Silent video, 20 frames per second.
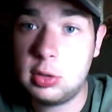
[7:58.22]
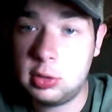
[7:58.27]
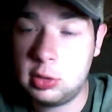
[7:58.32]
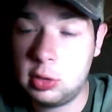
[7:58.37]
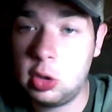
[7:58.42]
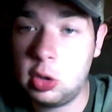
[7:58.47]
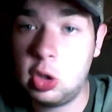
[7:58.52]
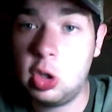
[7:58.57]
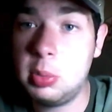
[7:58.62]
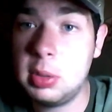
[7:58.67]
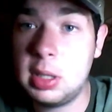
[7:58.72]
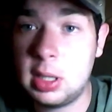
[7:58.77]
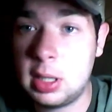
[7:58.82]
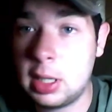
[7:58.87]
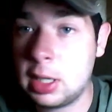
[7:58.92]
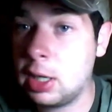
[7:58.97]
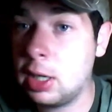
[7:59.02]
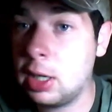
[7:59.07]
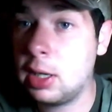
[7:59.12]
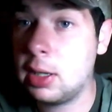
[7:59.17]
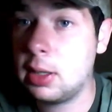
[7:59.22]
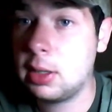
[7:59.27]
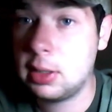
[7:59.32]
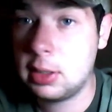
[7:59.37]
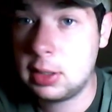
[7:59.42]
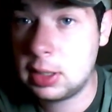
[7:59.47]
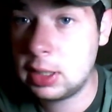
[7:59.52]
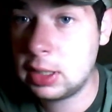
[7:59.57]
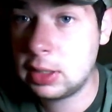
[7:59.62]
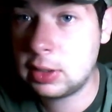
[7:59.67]
So it'll be like a
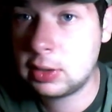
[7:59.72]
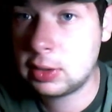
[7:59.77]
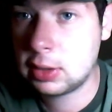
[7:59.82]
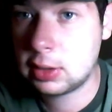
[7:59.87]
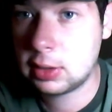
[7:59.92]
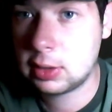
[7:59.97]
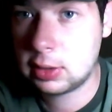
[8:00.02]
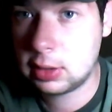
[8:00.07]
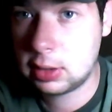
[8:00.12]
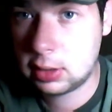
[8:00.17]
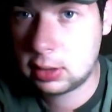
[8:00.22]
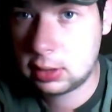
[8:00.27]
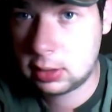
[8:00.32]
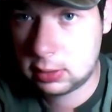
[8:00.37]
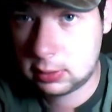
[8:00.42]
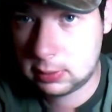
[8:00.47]
decent